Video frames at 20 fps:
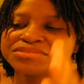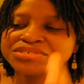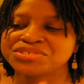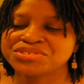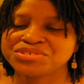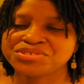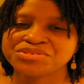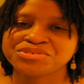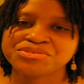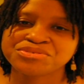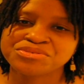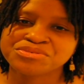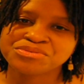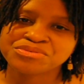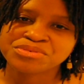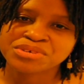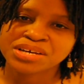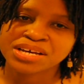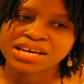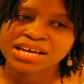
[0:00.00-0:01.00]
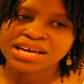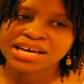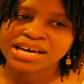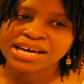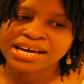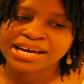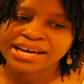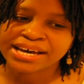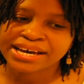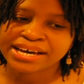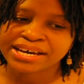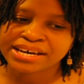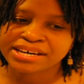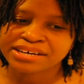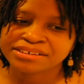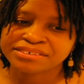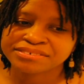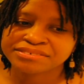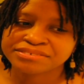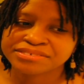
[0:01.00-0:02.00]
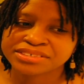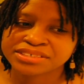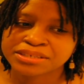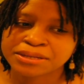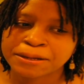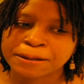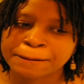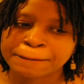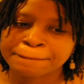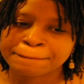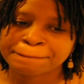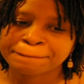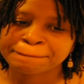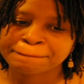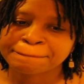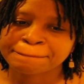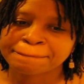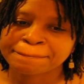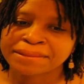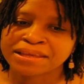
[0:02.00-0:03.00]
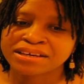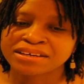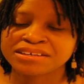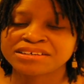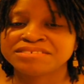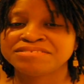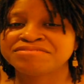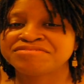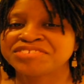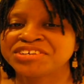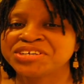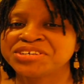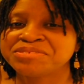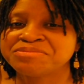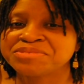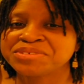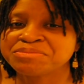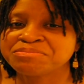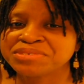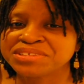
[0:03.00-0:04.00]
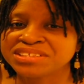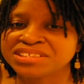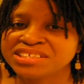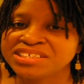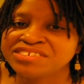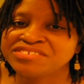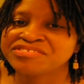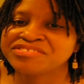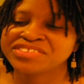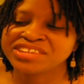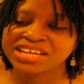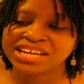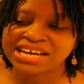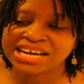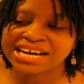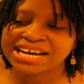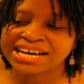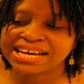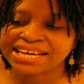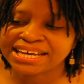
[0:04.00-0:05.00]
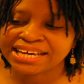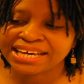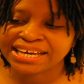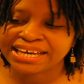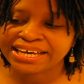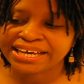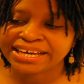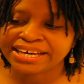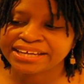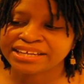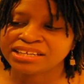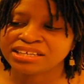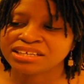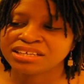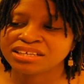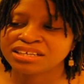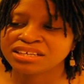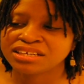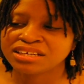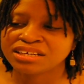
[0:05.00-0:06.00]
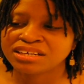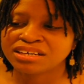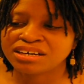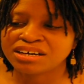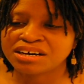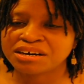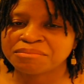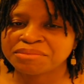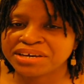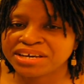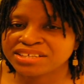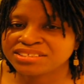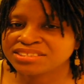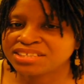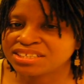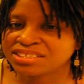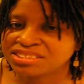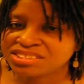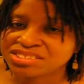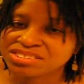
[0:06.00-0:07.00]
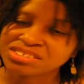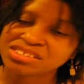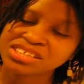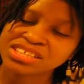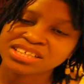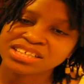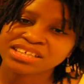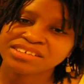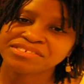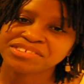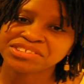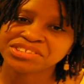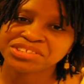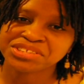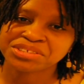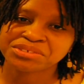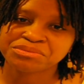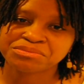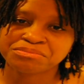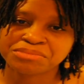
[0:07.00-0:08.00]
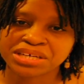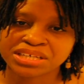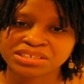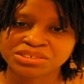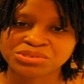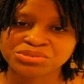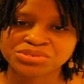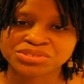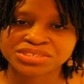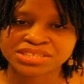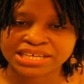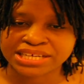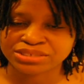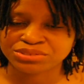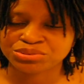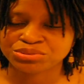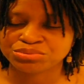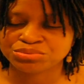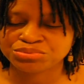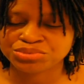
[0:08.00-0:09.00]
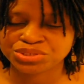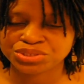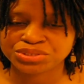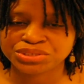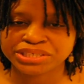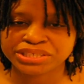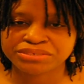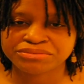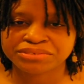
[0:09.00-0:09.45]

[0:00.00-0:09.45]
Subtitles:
You have confirmed the belief that I had as I started, even my loose natural journey.